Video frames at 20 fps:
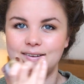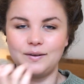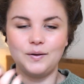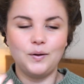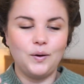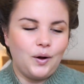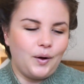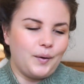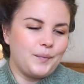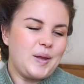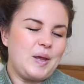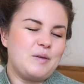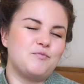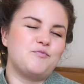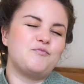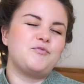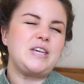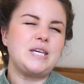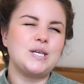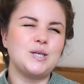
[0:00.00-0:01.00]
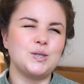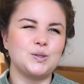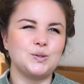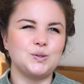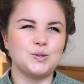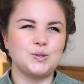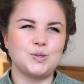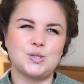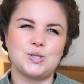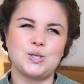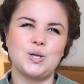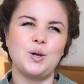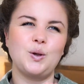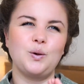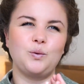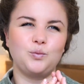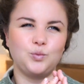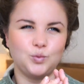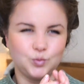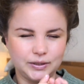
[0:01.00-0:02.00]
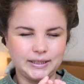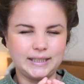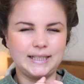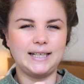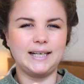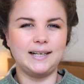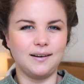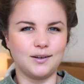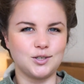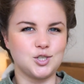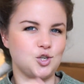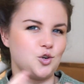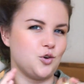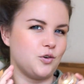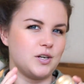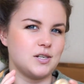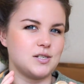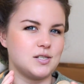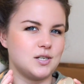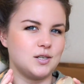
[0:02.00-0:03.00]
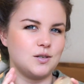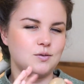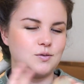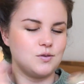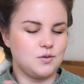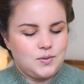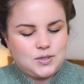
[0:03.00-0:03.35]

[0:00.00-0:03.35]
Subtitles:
oh, it feels really luxurious to use,